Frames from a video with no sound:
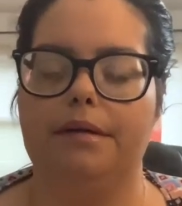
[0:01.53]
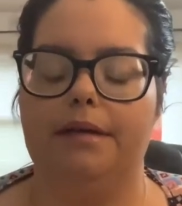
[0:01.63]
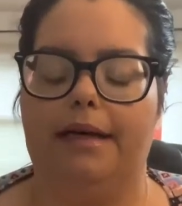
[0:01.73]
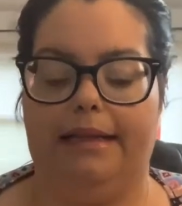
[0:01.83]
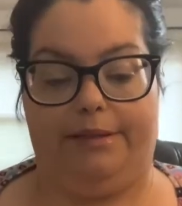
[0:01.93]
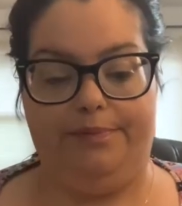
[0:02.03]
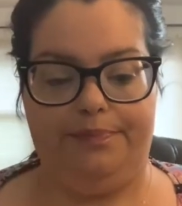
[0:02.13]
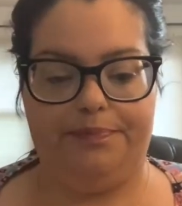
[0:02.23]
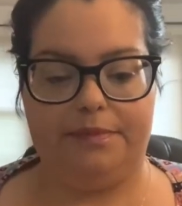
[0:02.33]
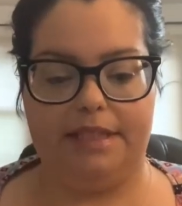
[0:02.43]
Hello.
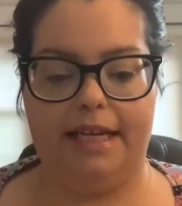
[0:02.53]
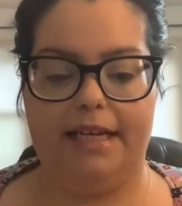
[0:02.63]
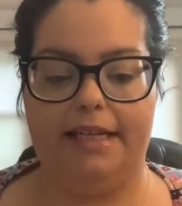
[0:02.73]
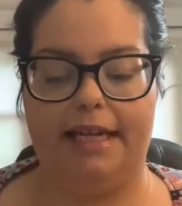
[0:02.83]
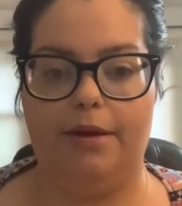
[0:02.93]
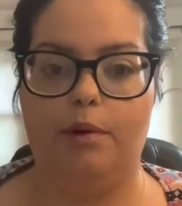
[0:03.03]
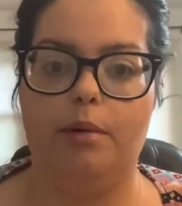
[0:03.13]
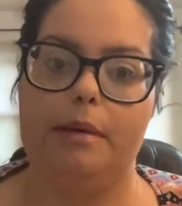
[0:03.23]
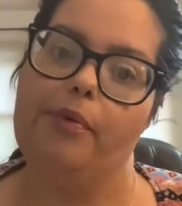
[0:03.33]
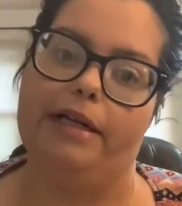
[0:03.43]
Today we will
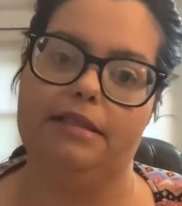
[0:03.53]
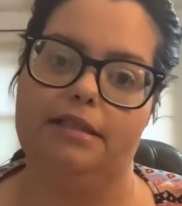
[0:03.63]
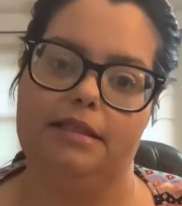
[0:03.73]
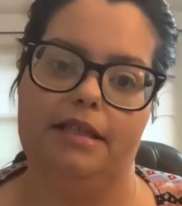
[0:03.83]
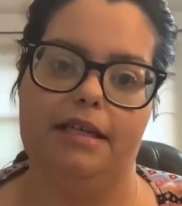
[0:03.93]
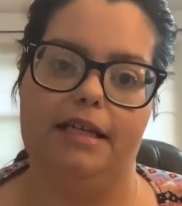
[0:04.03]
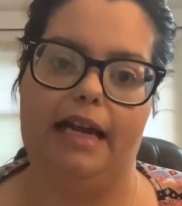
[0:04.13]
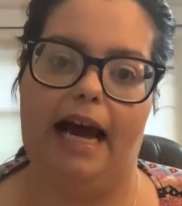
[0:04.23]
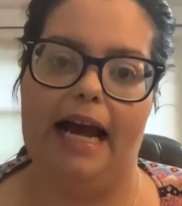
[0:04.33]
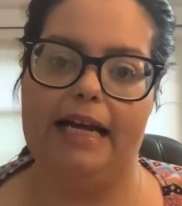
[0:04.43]
be practicing
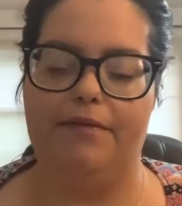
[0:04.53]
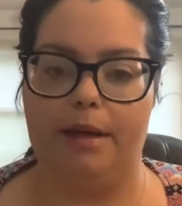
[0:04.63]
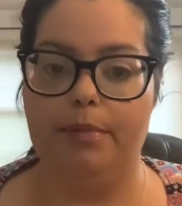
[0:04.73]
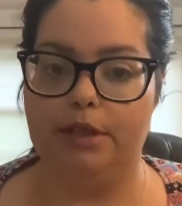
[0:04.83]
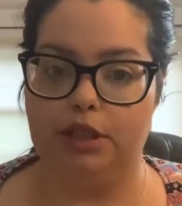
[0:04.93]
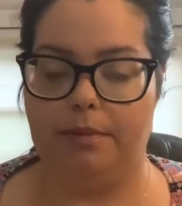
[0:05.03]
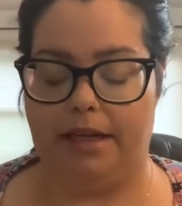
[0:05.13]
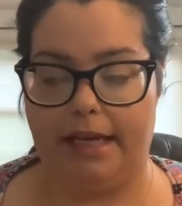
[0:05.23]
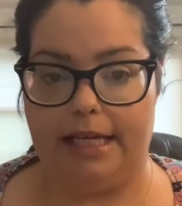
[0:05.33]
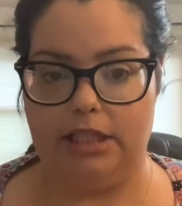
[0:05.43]
IV push
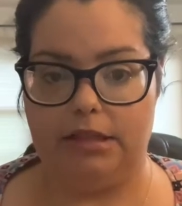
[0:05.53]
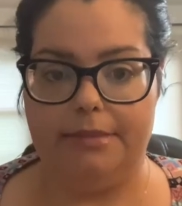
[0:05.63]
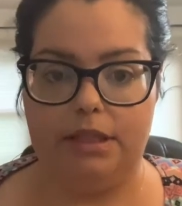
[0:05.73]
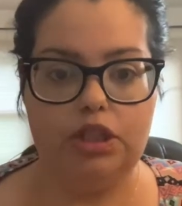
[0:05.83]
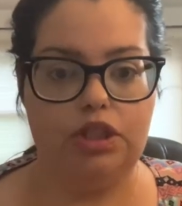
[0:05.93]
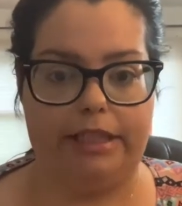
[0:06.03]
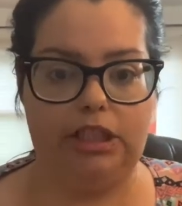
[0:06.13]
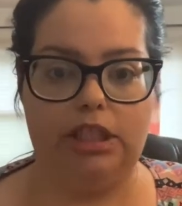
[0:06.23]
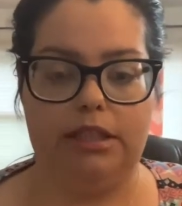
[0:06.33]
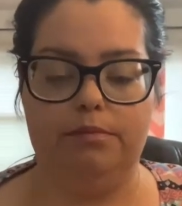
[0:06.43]
medication
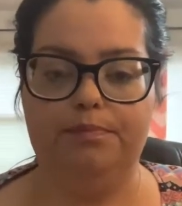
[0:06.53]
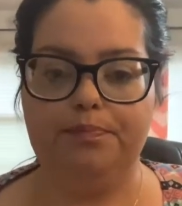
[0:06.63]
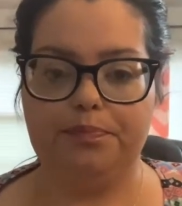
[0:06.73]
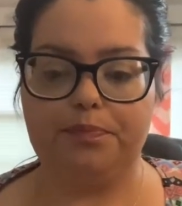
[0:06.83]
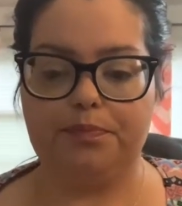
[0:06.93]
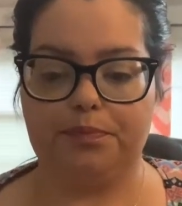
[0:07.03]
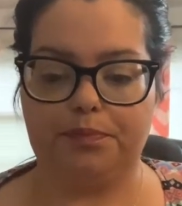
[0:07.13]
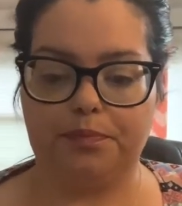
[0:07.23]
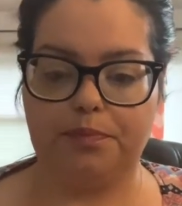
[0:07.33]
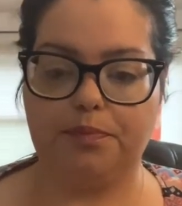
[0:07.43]
administration.
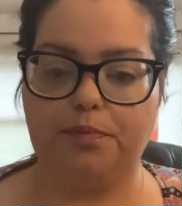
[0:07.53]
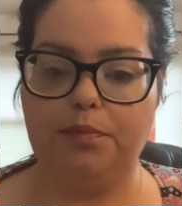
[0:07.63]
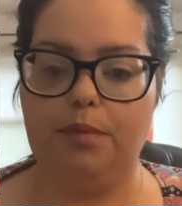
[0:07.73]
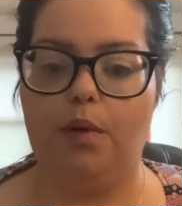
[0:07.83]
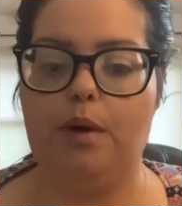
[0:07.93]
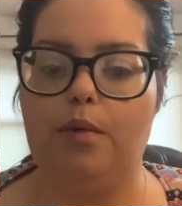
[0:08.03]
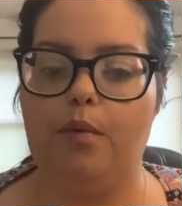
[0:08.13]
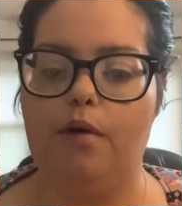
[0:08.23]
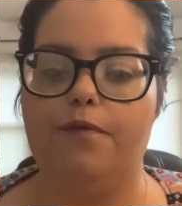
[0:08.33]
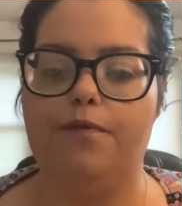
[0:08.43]
We
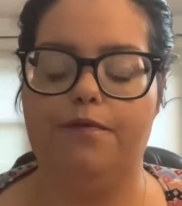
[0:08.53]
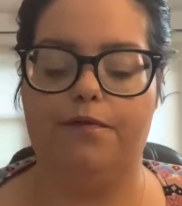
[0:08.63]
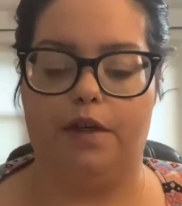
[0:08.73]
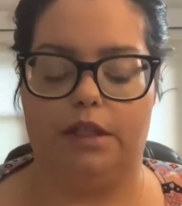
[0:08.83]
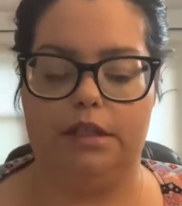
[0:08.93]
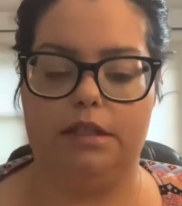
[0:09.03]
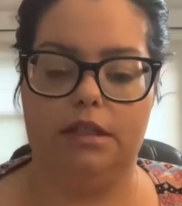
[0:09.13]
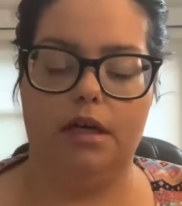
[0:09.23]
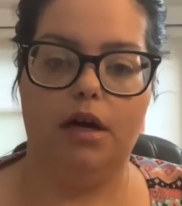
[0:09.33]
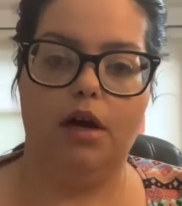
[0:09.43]
will first
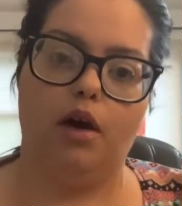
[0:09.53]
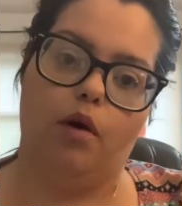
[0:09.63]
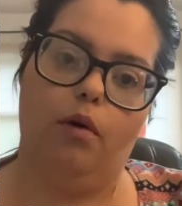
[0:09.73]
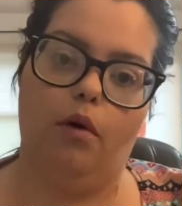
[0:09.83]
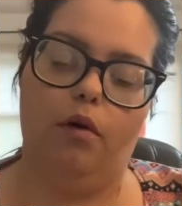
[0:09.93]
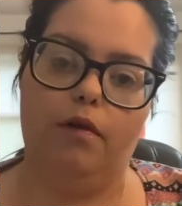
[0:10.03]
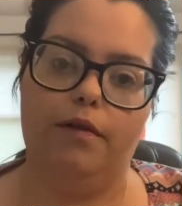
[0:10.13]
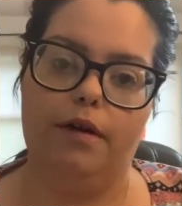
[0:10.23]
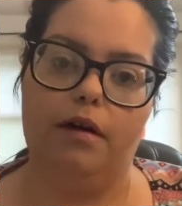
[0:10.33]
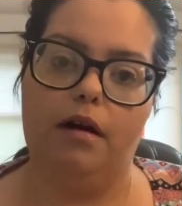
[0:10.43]
go
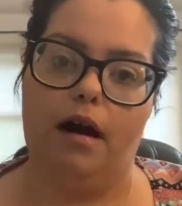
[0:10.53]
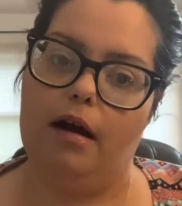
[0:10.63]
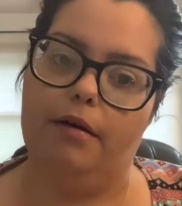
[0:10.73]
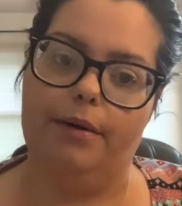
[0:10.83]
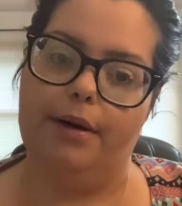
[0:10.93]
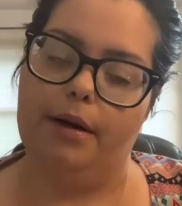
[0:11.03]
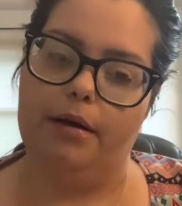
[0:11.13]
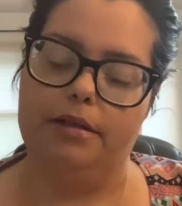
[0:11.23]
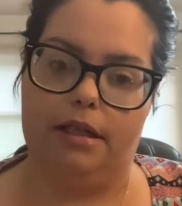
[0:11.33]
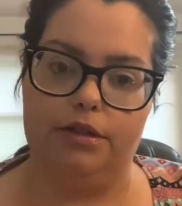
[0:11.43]
over
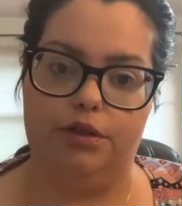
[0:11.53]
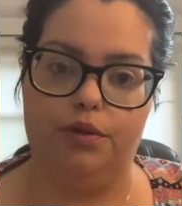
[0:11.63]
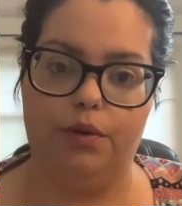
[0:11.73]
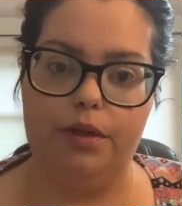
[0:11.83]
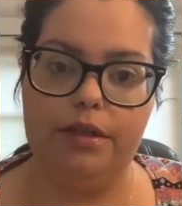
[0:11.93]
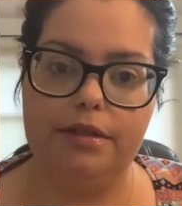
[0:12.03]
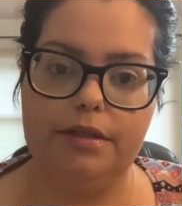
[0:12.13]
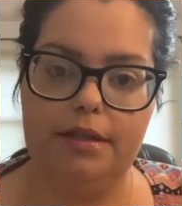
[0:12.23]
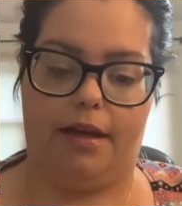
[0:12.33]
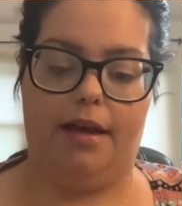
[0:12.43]
our doctor's orders,
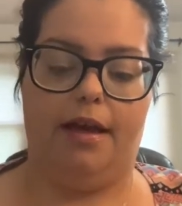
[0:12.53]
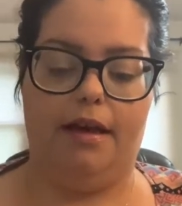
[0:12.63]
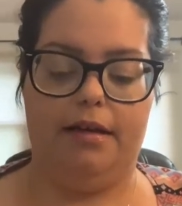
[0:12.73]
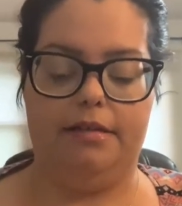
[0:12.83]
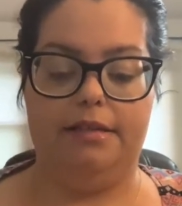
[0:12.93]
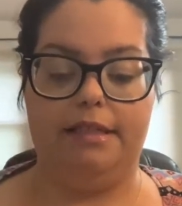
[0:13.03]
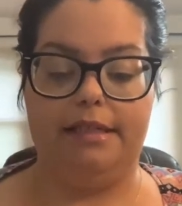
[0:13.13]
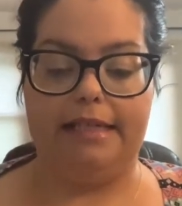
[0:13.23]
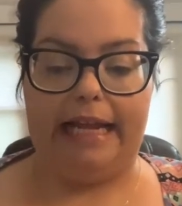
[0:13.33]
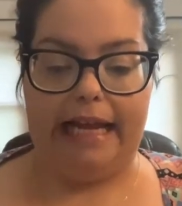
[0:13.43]
and
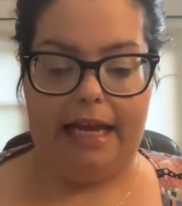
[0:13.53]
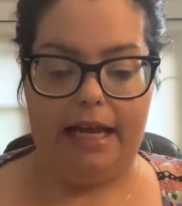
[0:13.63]
today